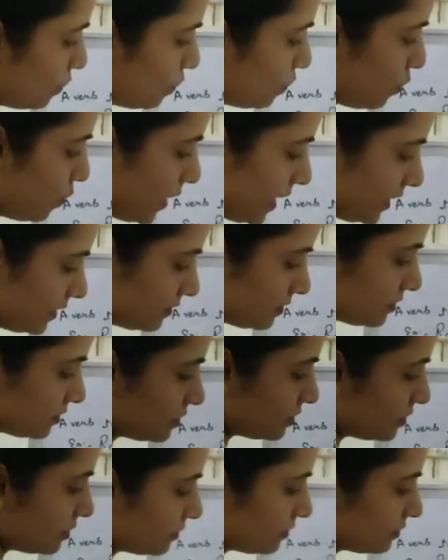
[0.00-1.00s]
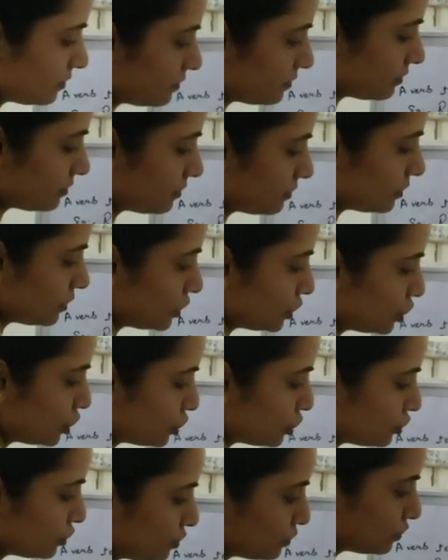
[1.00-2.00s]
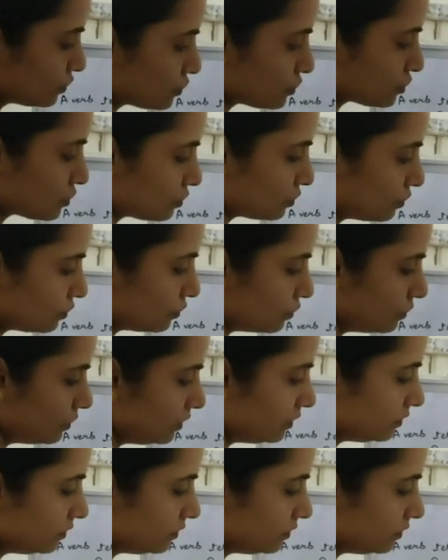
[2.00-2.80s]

went to the school.